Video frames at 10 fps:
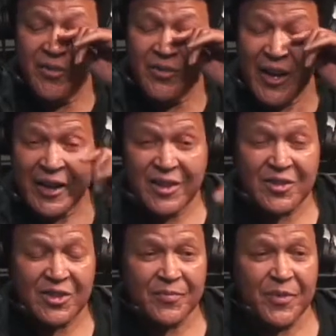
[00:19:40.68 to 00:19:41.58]
In fact,
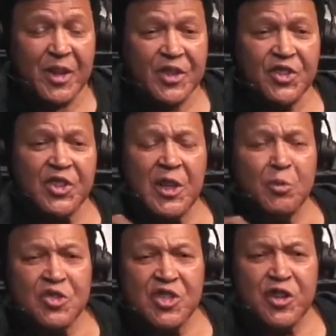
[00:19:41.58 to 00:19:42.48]
you see, it
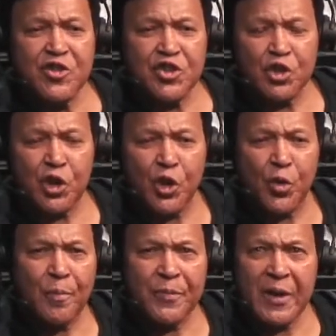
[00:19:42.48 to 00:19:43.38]
was years
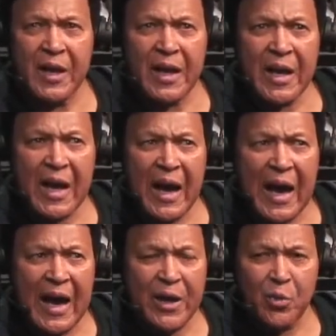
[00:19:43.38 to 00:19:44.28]
ago.
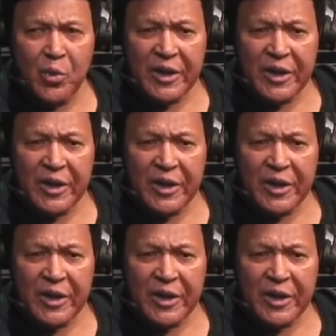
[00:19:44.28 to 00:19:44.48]
I